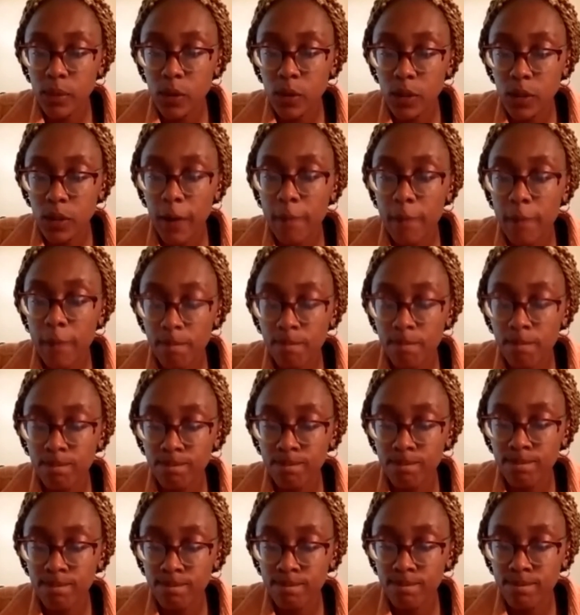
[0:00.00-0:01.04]

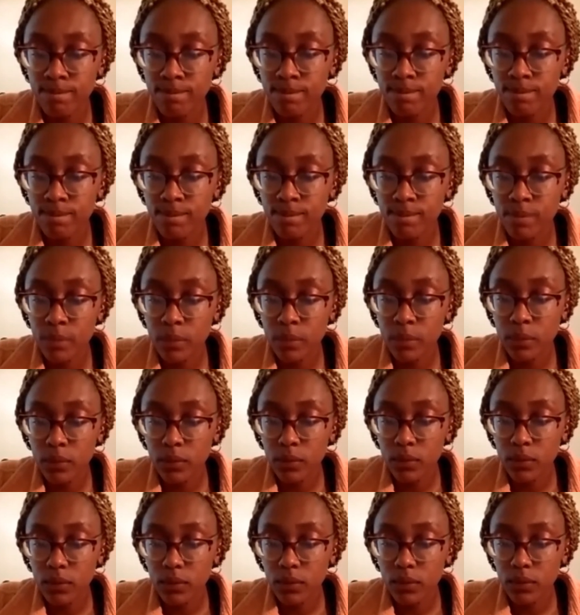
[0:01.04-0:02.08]

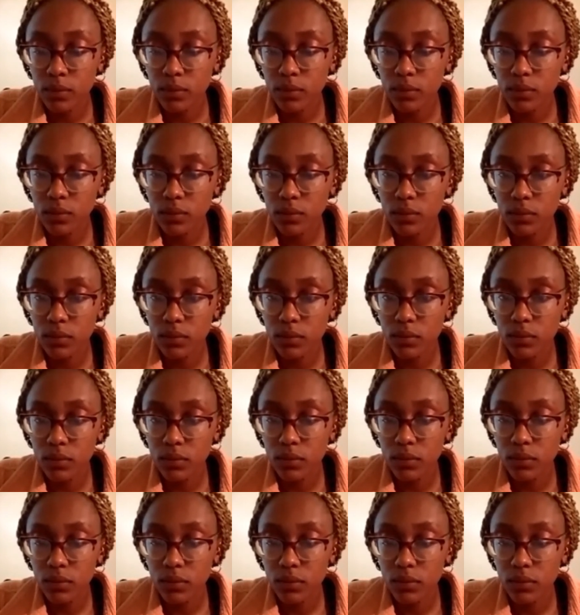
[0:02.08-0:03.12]

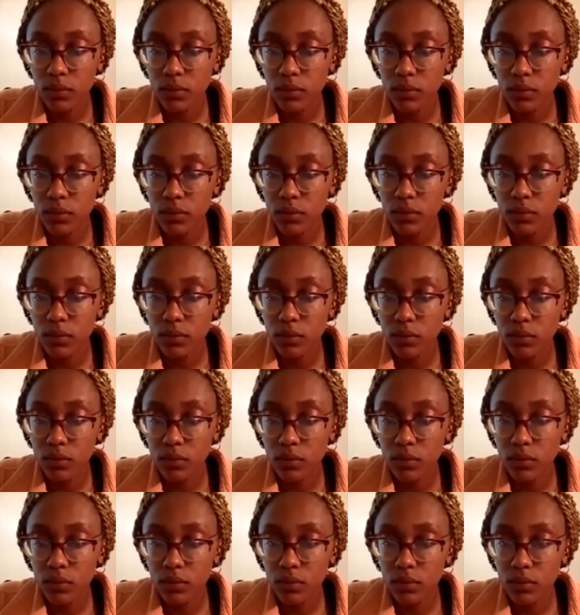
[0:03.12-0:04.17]

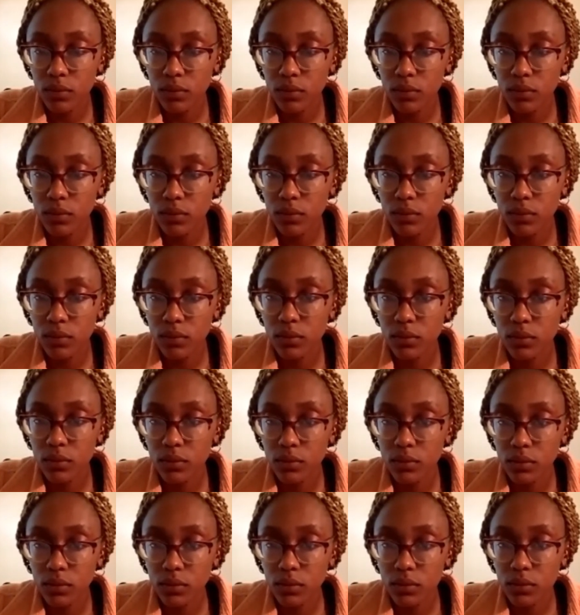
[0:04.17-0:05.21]

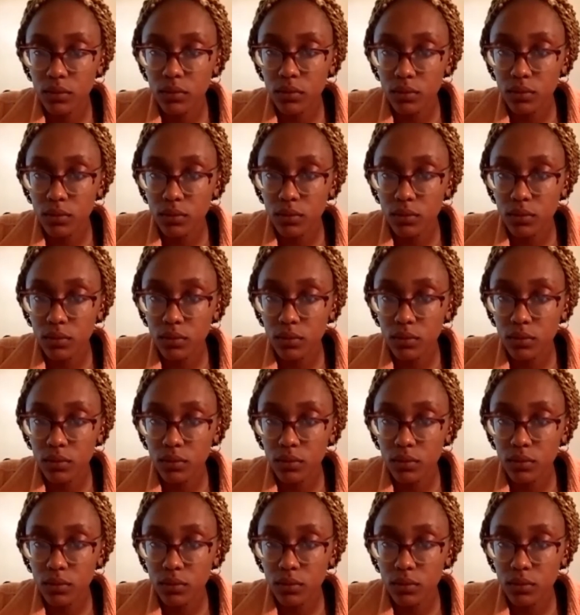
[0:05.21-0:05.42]
No words are spoken by the person on screen.